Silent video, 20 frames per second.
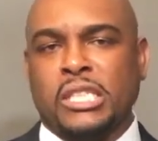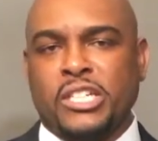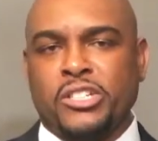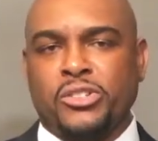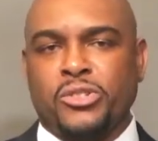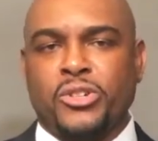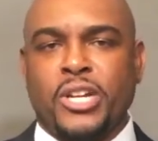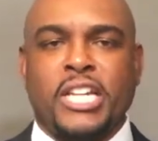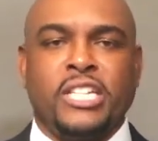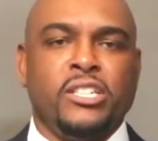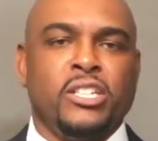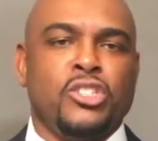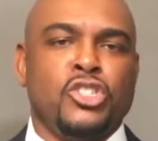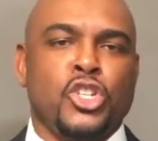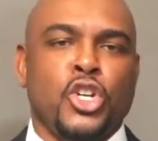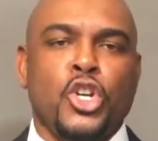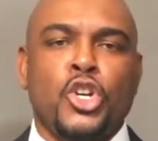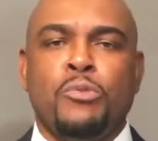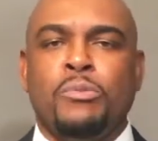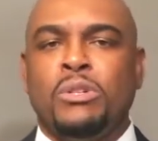lender and
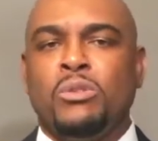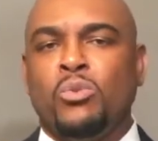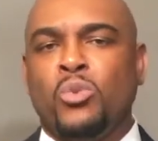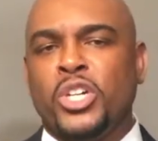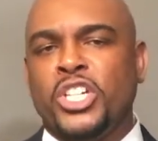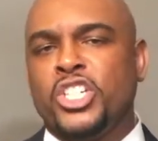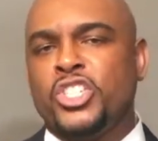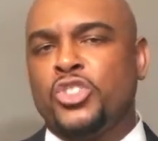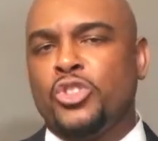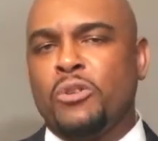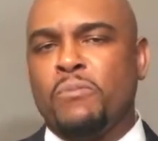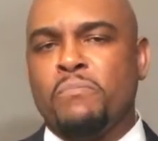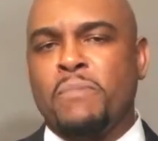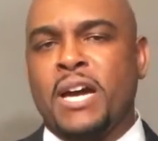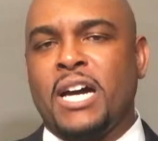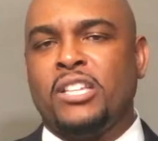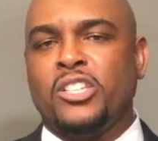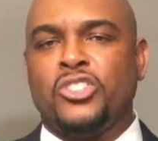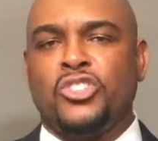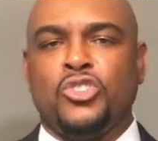determine what is your
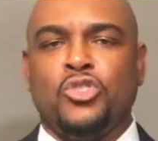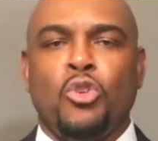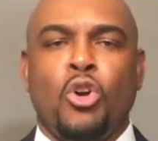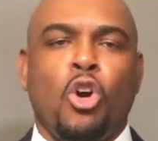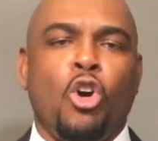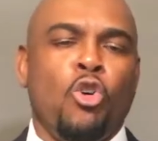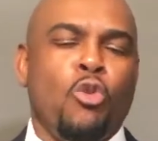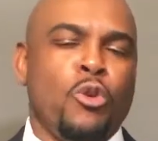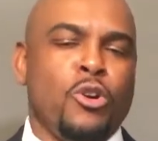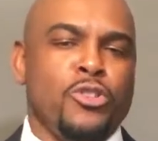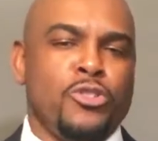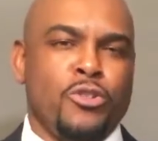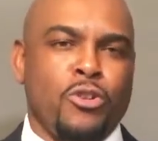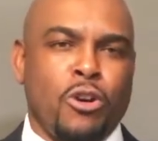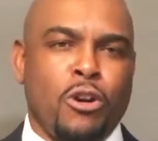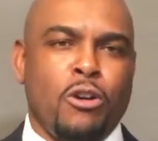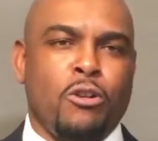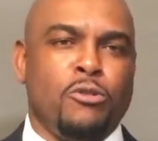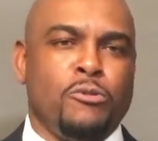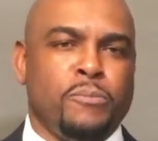balance you owe on
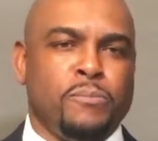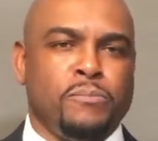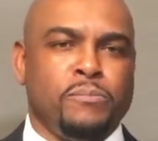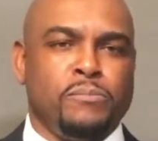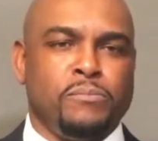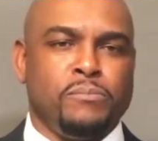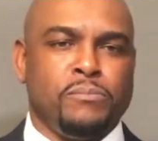your home.